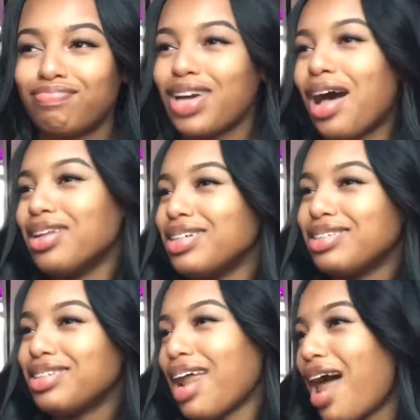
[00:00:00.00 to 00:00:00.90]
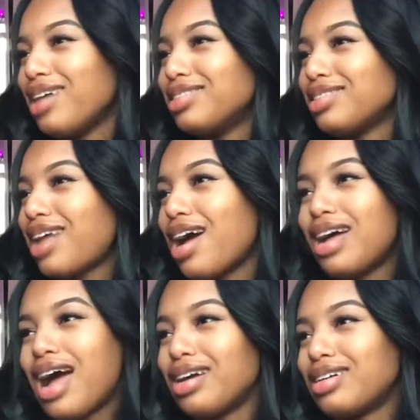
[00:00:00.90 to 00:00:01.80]
college, and
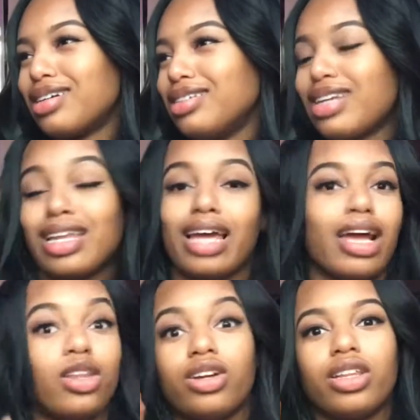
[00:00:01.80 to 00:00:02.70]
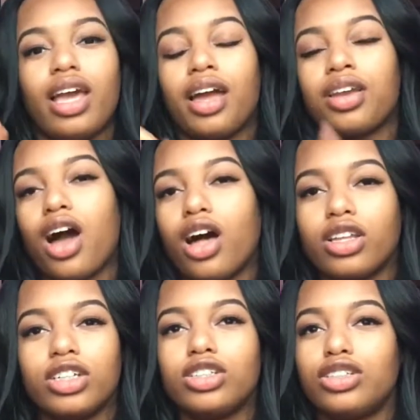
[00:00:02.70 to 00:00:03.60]
I couldn't take, like, I literally had
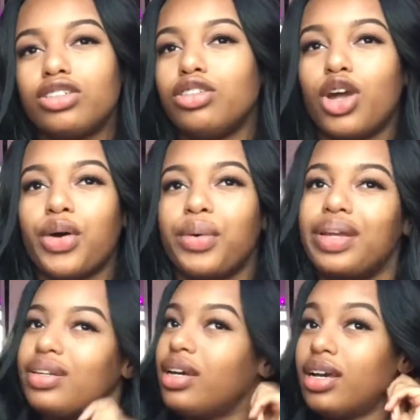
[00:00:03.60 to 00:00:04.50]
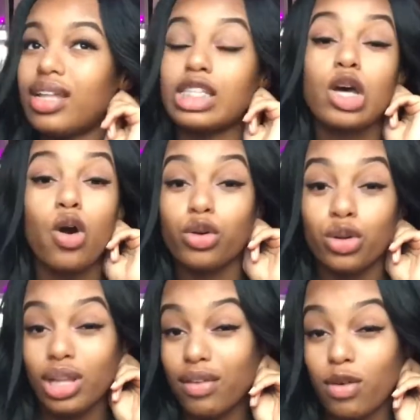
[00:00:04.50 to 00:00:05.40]
college, you know, and that's a whole
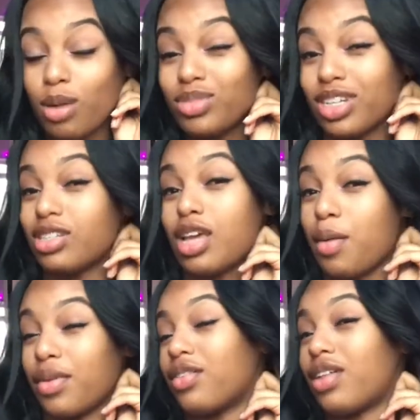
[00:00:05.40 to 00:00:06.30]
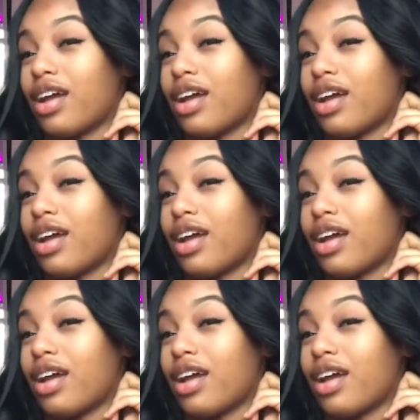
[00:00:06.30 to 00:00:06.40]
new level. I'm just coming,